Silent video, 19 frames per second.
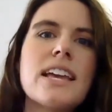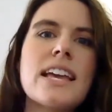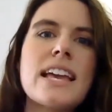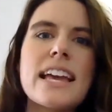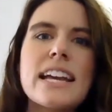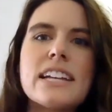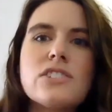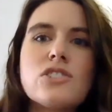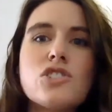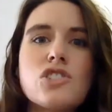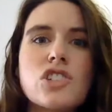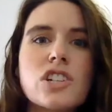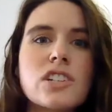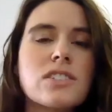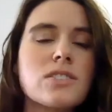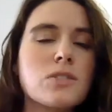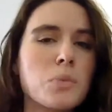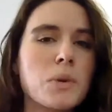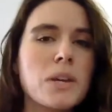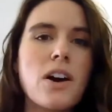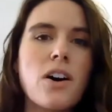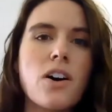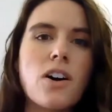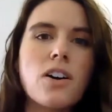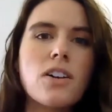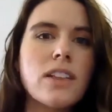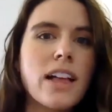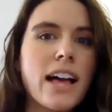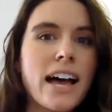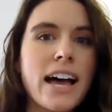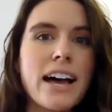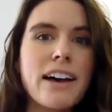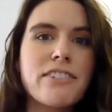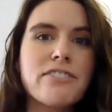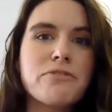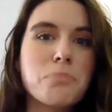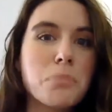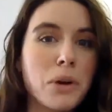It's just we all have
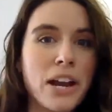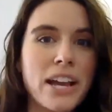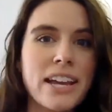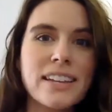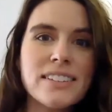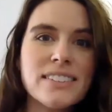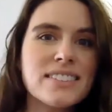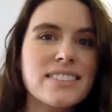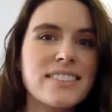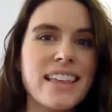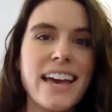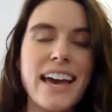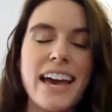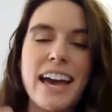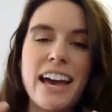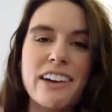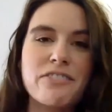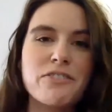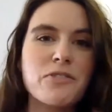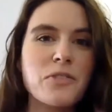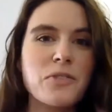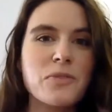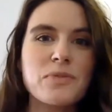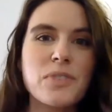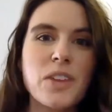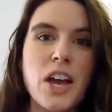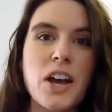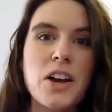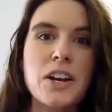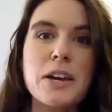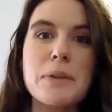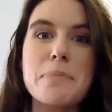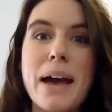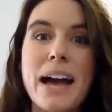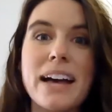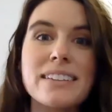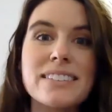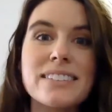brains that have a
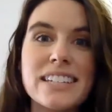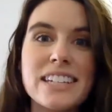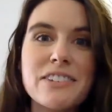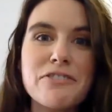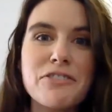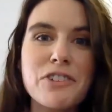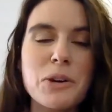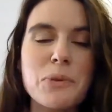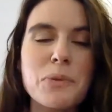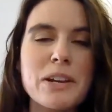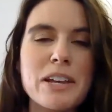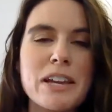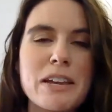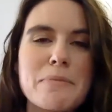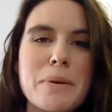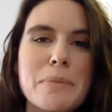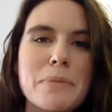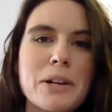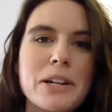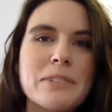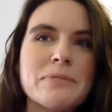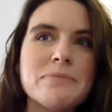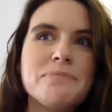capacity for our working memory.